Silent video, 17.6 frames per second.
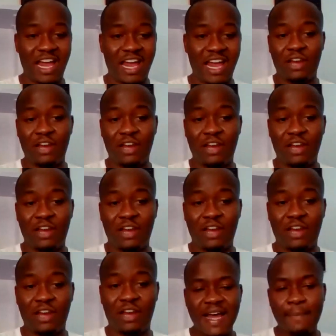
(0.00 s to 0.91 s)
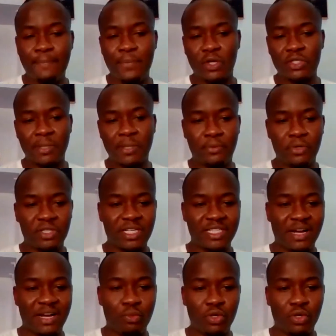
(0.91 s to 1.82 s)
I'm yet to see that blockchain project
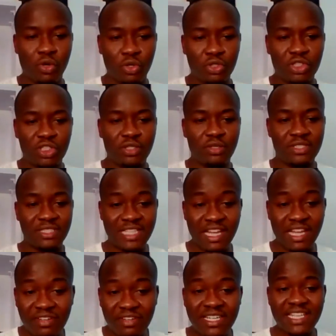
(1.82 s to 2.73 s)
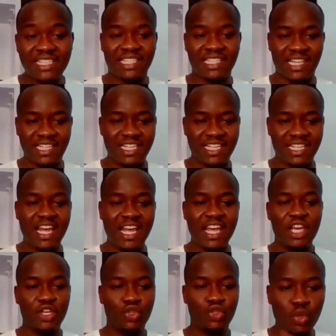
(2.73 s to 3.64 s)
that will launch 7 days later,
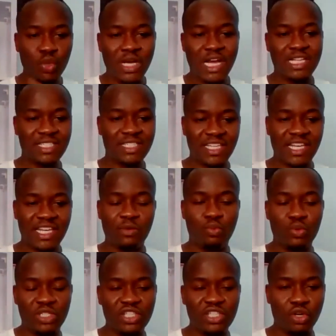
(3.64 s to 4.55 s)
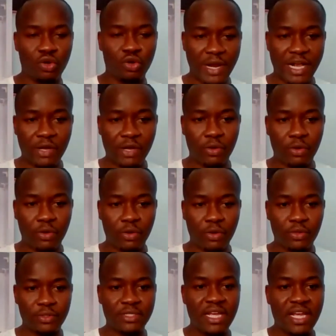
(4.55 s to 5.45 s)
you can say within your
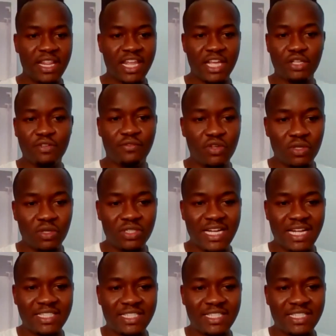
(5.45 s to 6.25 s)
records that you've done